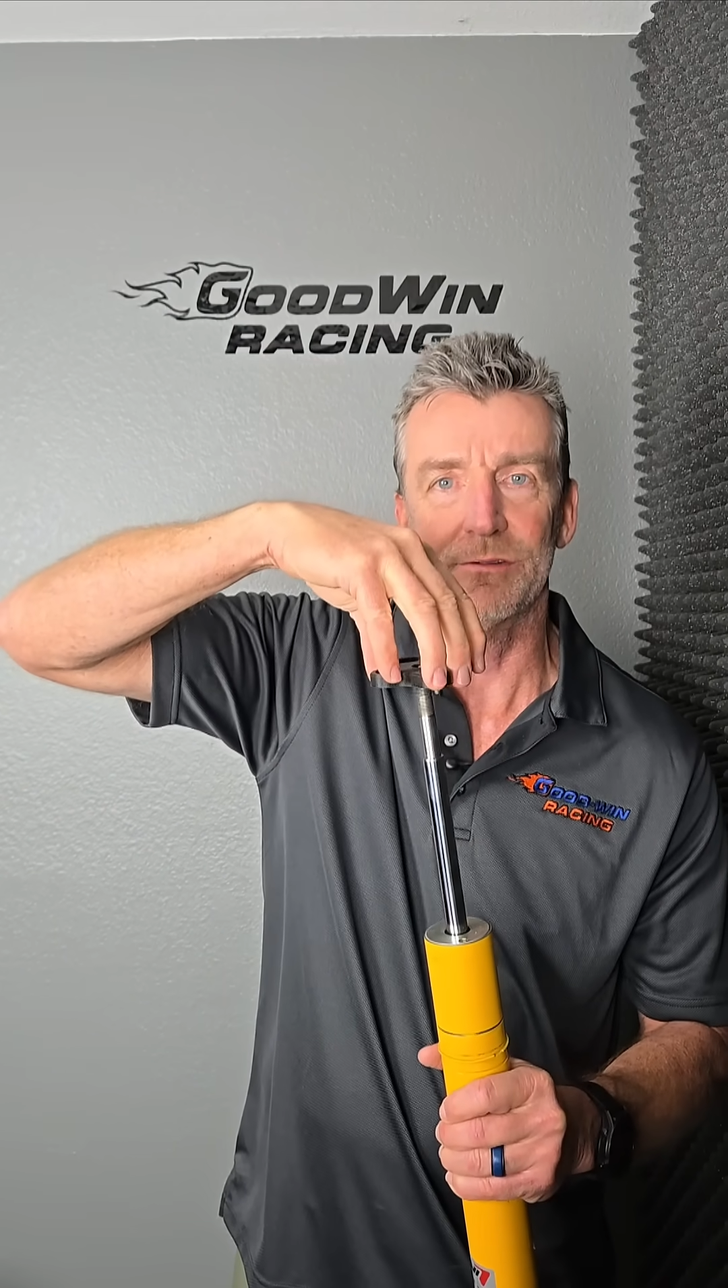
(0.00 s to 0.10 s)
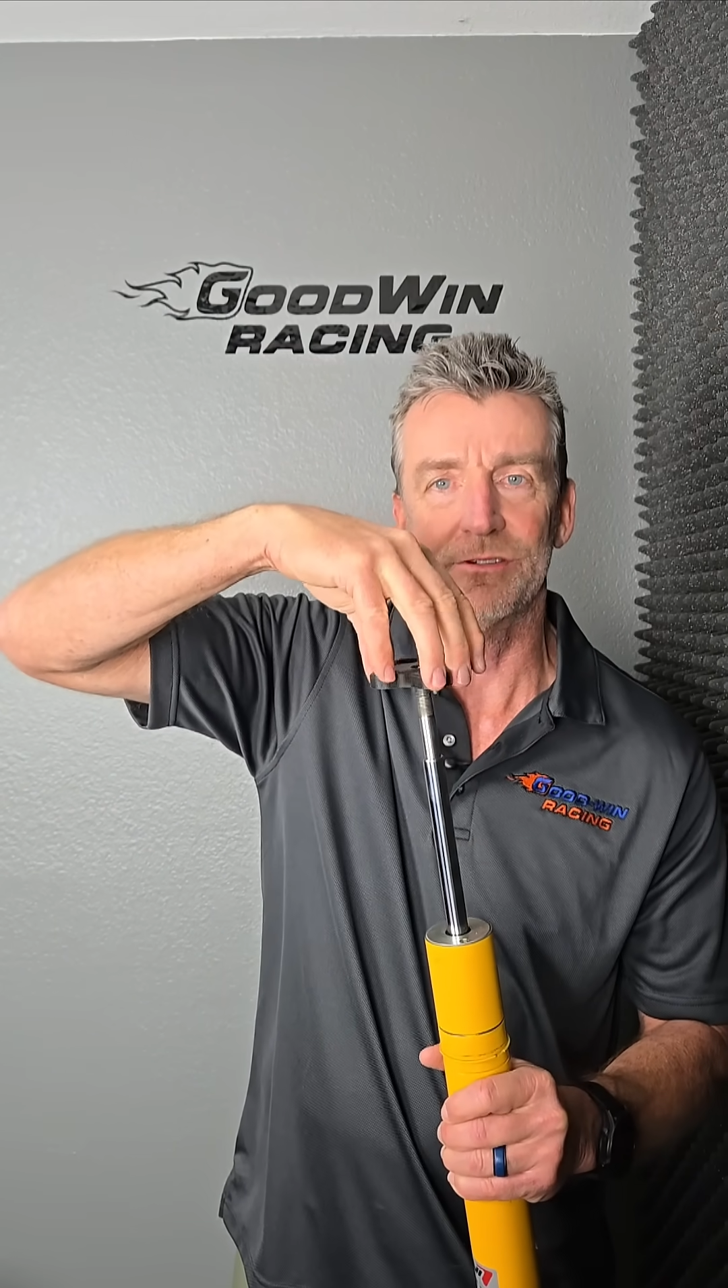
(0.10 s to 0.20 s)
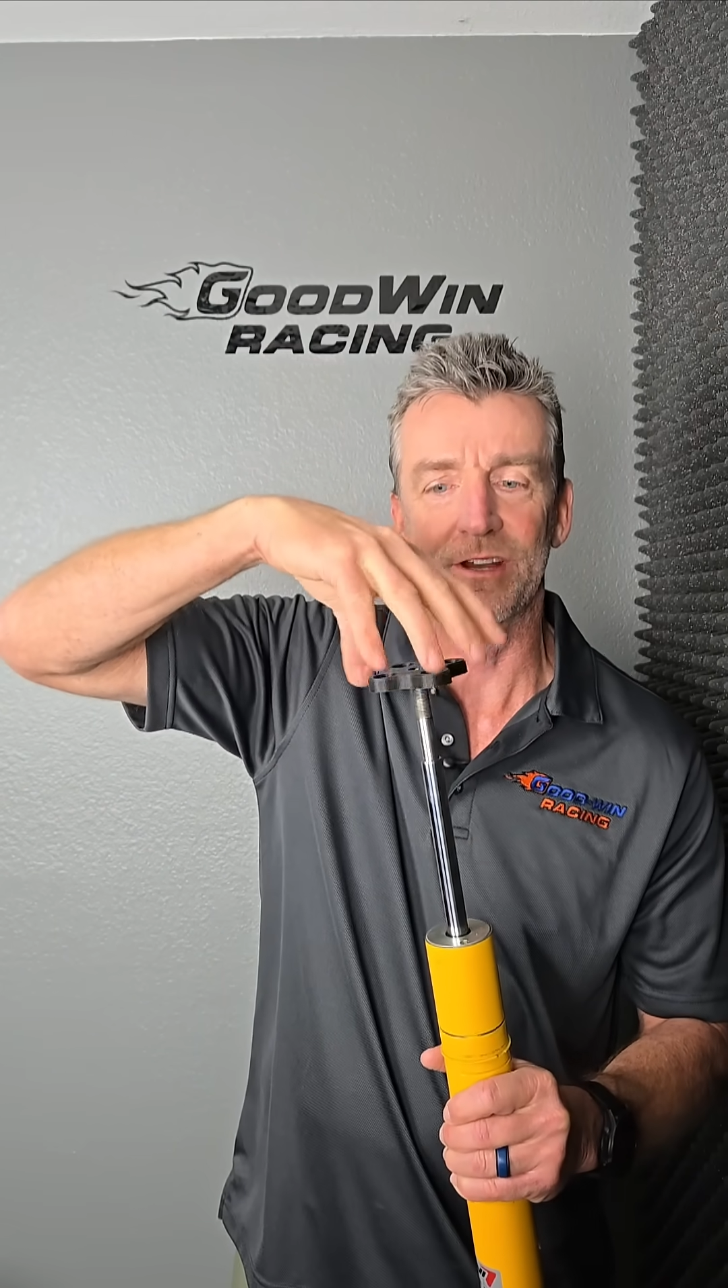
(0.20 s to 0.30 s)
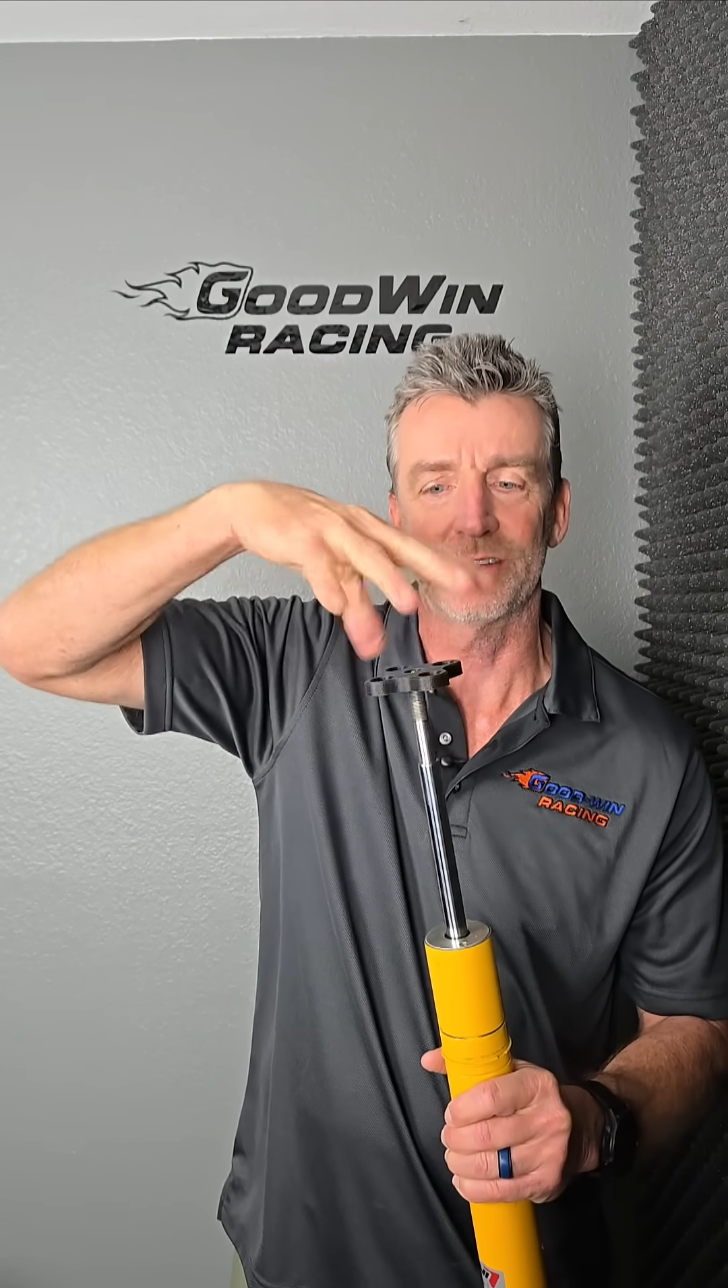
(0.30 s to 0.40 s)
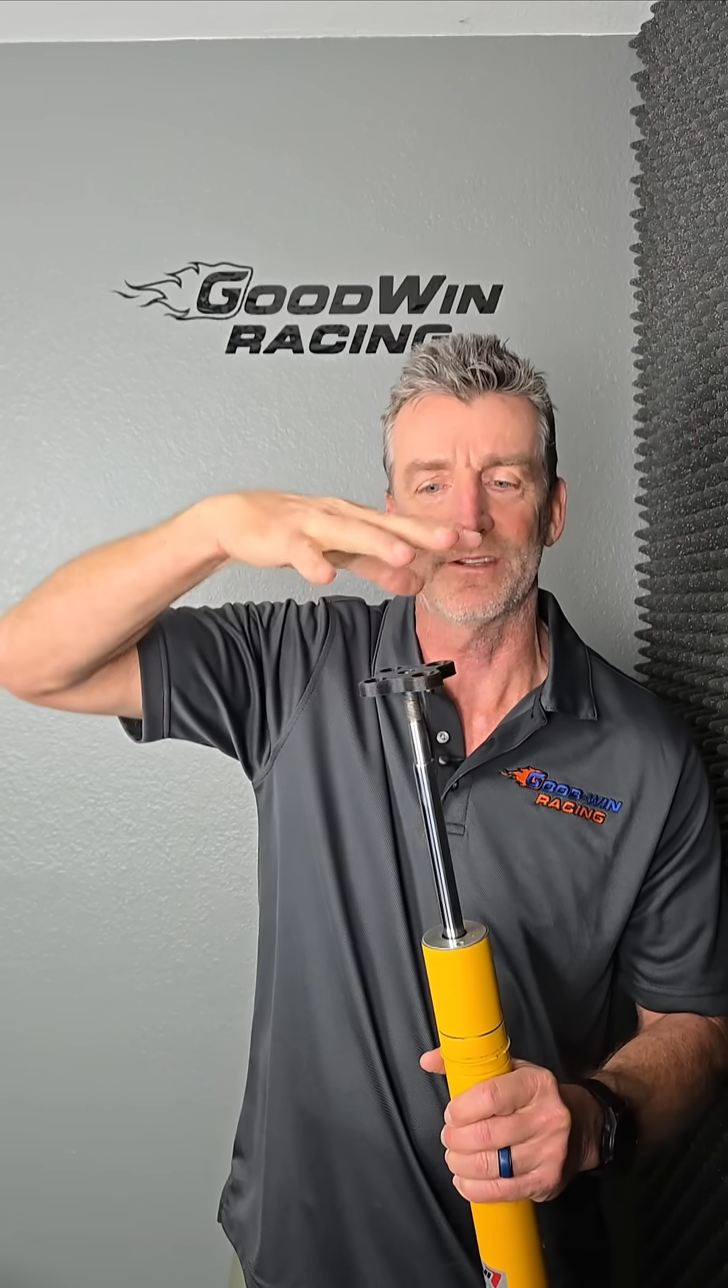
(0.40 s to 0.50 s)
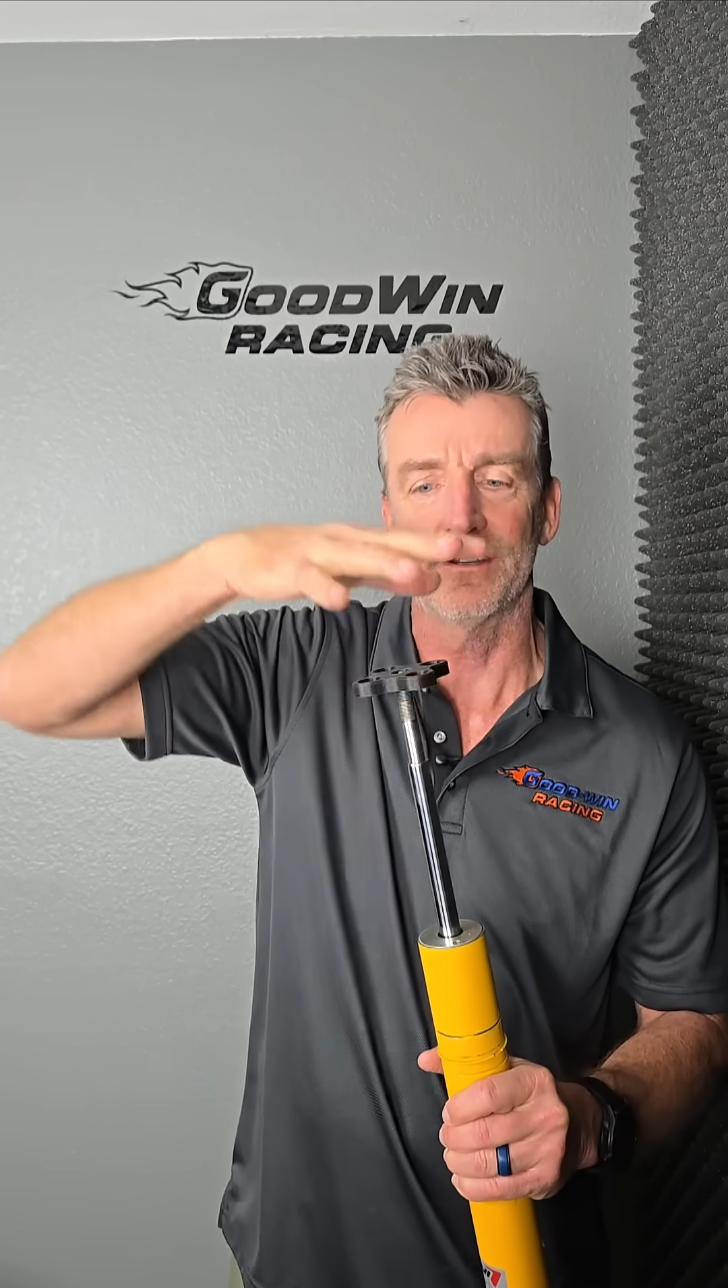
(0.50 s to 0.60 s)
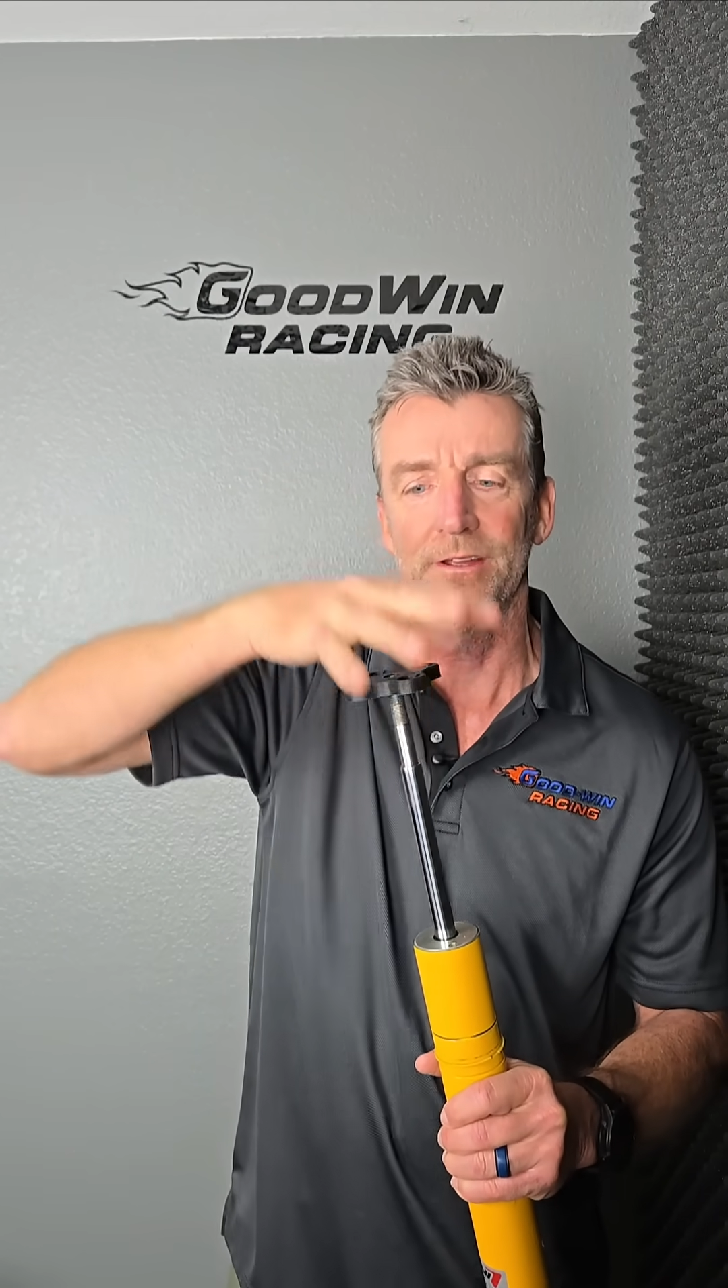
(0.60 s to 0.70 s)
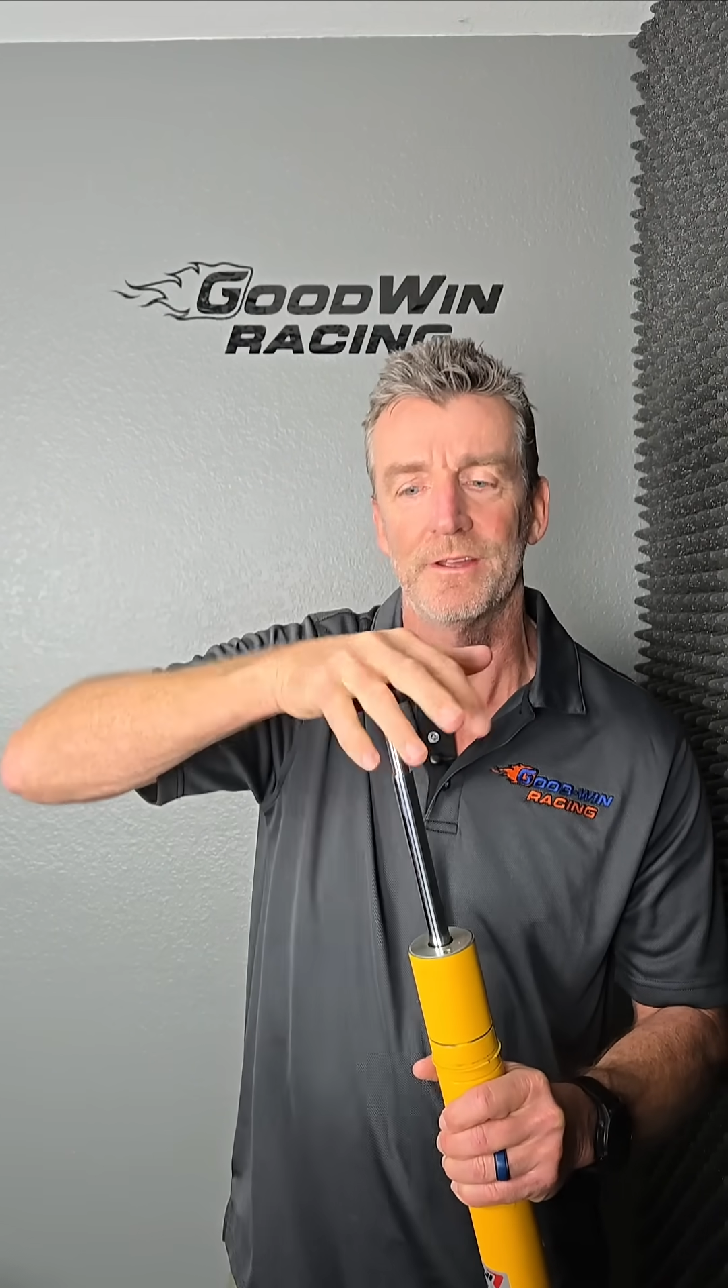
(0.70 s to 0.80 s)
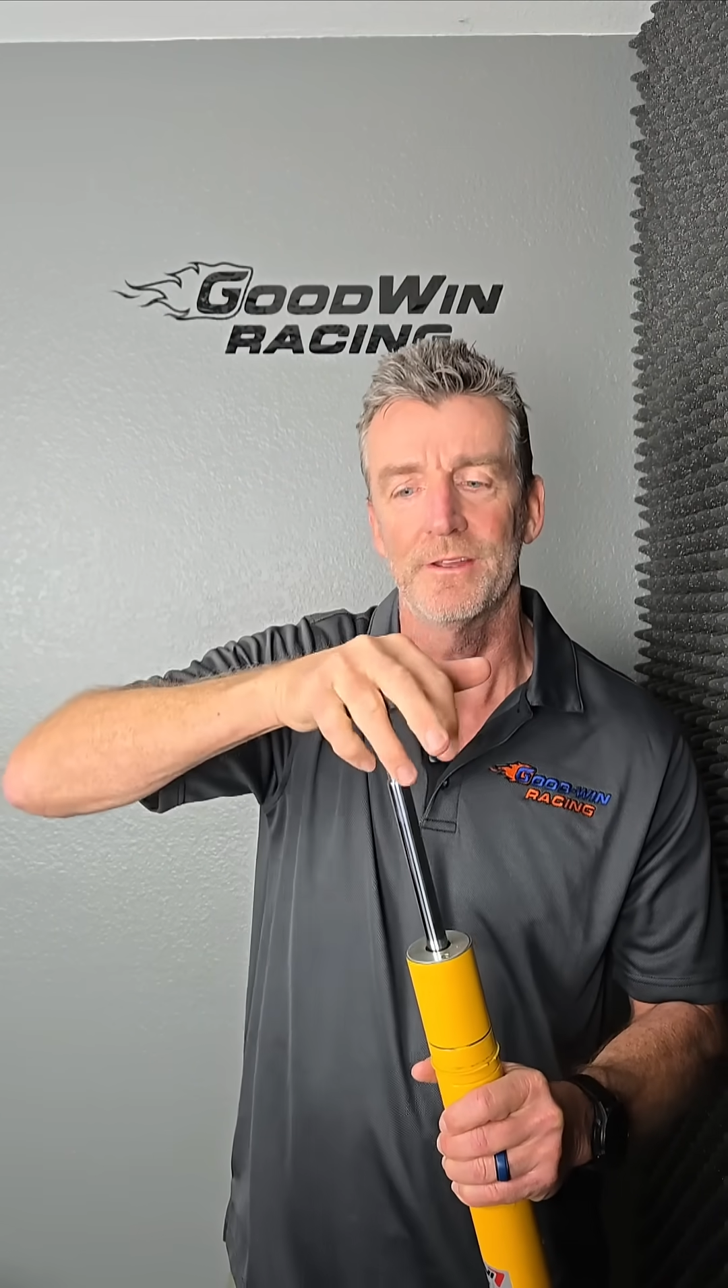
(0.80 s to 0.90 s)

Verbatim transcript: to adjust it,